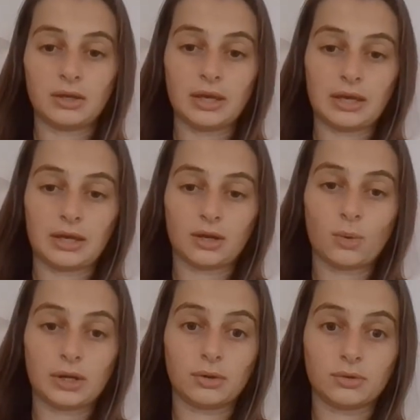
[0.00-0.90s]

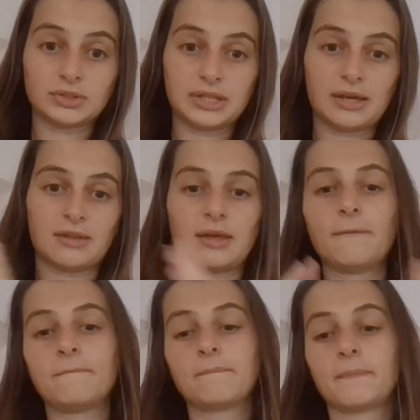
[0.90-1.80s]
quite close together,
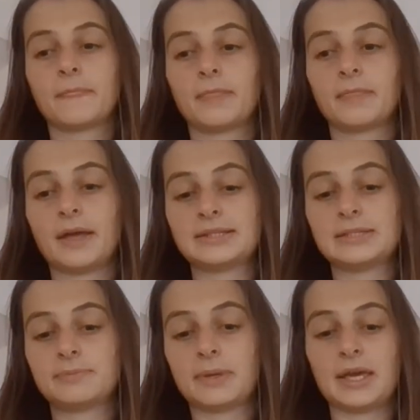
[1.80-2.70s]
that
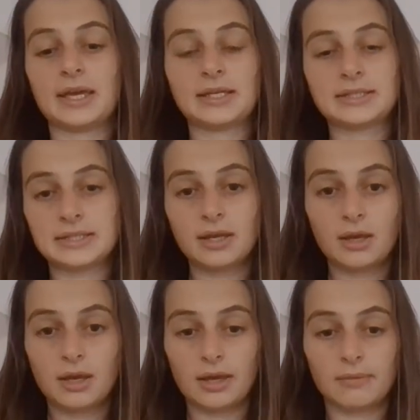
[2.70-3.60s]
space
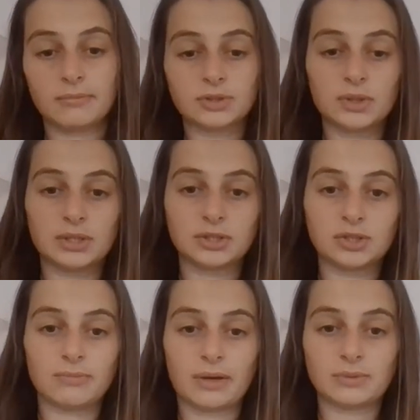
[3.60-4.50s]
in between the
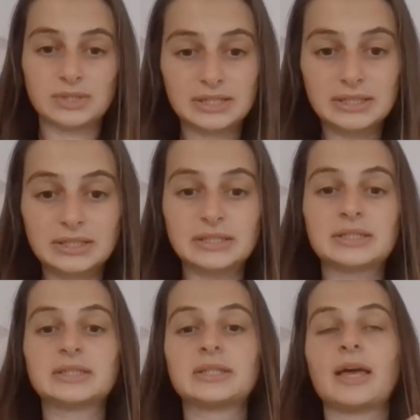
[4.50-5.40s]
two
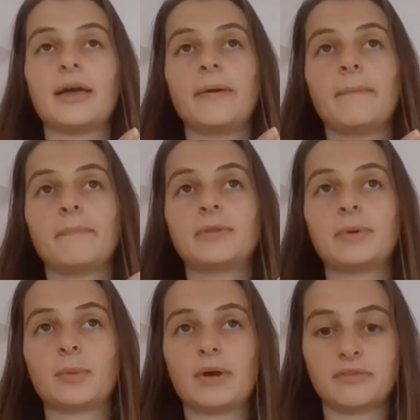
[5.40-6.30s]
mountains, the
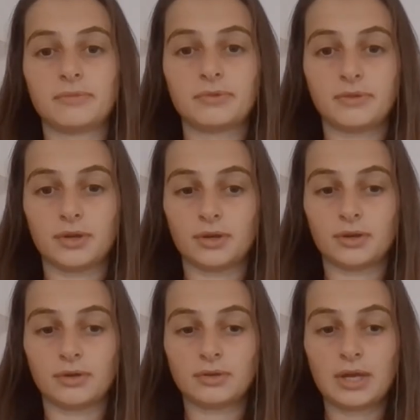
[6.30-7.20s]
bit where
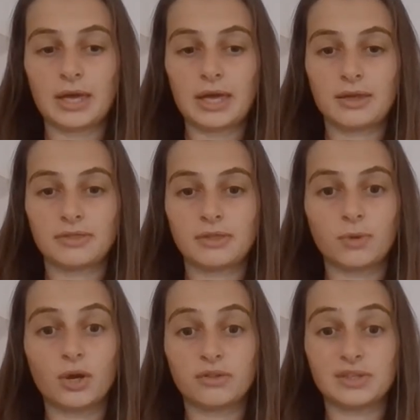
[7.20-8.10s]
the
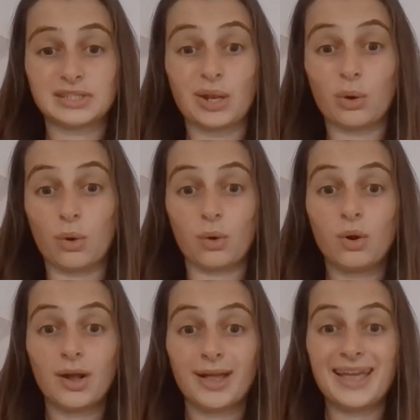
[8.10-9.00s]
earth is low,
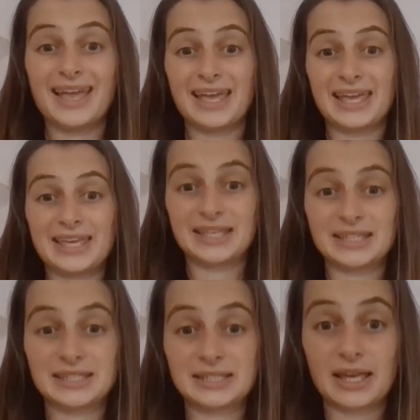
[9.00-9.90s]

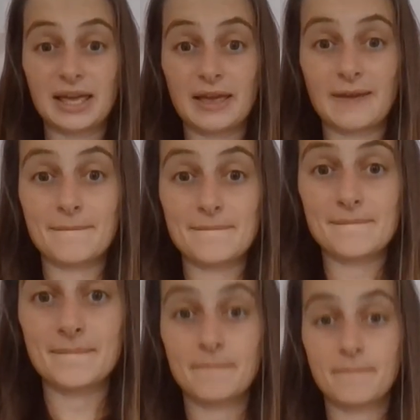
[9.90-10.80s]
is a
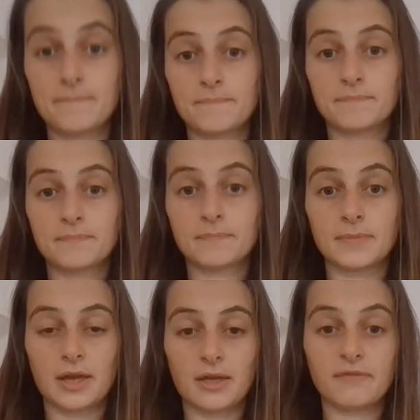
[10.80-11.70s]

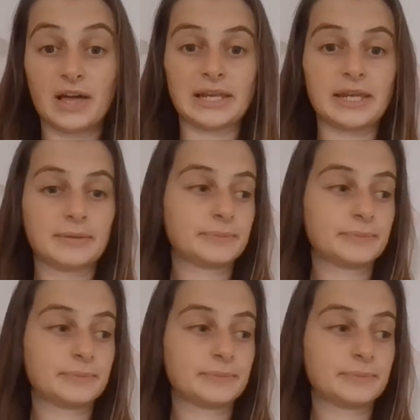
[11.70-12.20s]
valley.